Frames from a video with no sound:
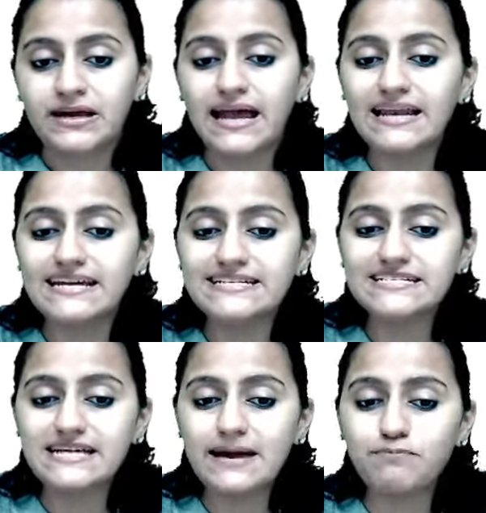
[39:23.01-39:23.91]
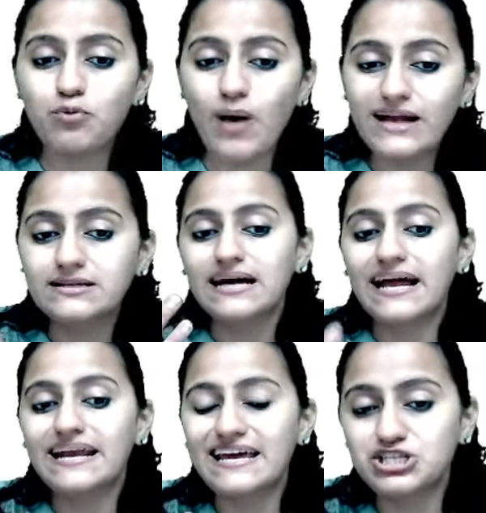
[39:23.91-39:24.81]
LAD type 1
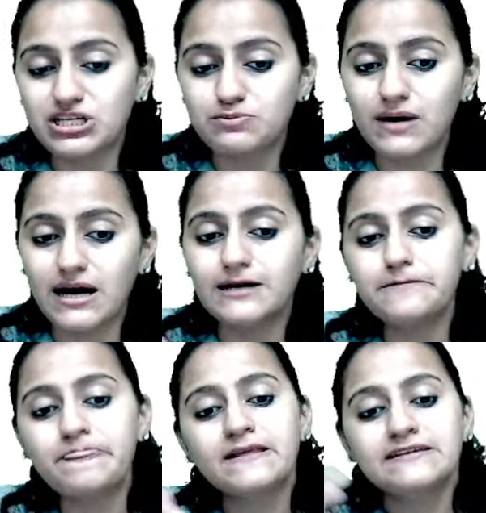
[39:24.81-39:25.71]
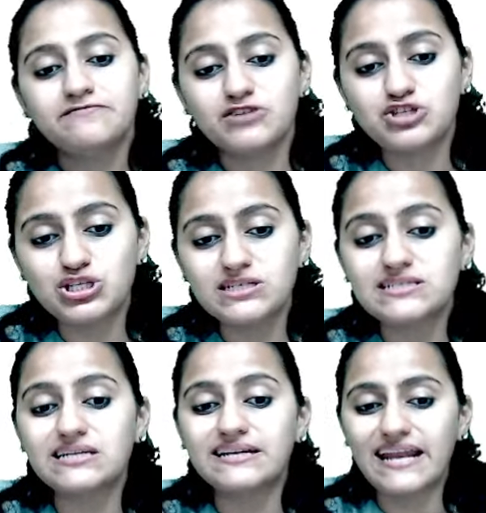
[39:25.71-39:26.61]
adhesion wala, which is
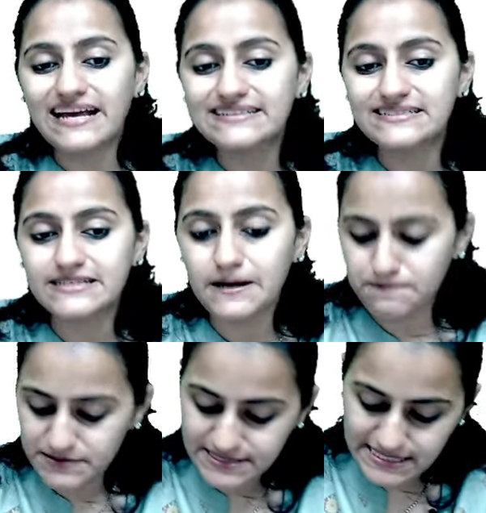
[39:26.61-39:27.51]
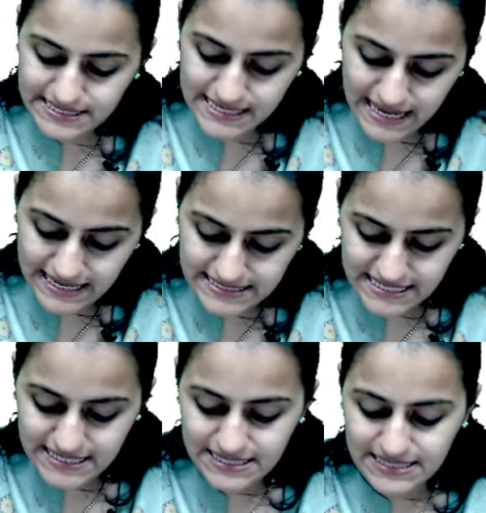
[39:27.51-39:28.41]
the next step,
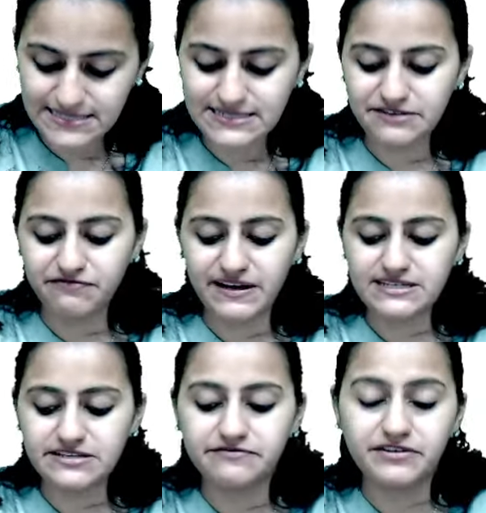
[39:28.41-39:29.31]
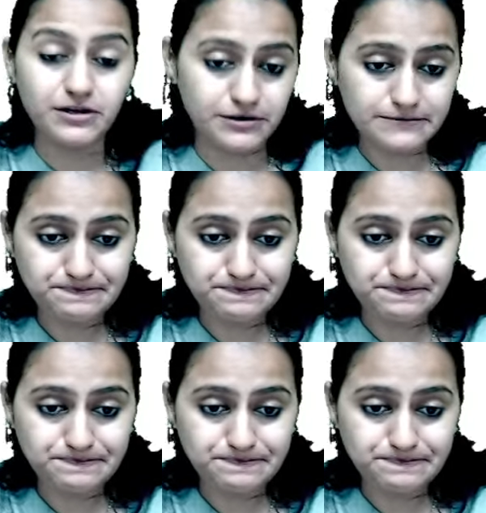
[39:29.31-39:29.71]
CD18 is defective here.